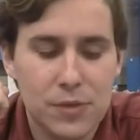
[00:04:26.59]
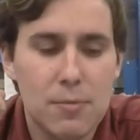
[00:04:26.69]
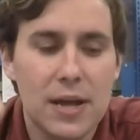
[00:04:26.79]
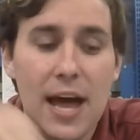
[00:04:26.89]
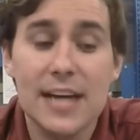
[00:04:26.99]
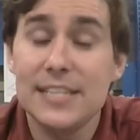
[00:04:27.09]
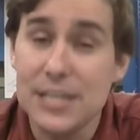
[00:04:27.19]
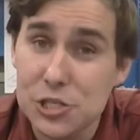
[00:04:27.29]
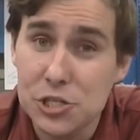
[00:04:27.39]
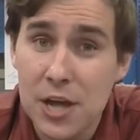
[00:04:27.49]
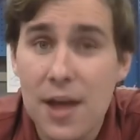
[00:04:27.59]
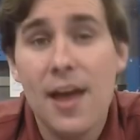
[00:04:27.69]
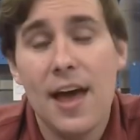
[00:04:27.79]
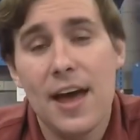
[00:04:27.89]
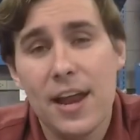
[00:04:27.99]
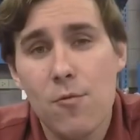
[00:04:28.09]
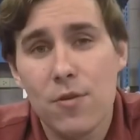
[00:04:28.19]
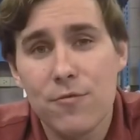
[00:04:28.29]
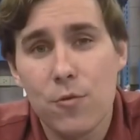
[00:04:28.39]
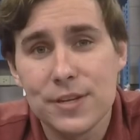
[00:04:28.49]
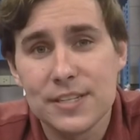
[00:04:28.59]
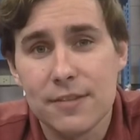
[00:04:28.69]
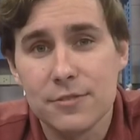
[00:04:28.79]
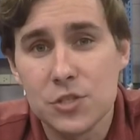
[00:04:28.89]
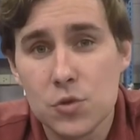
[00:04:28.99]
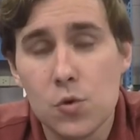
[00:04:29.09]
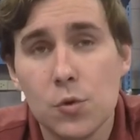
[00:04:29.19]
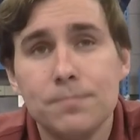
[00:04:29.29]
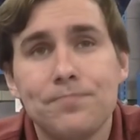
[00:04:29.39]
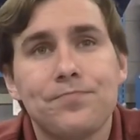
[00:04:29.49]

but I teach at a 147 school.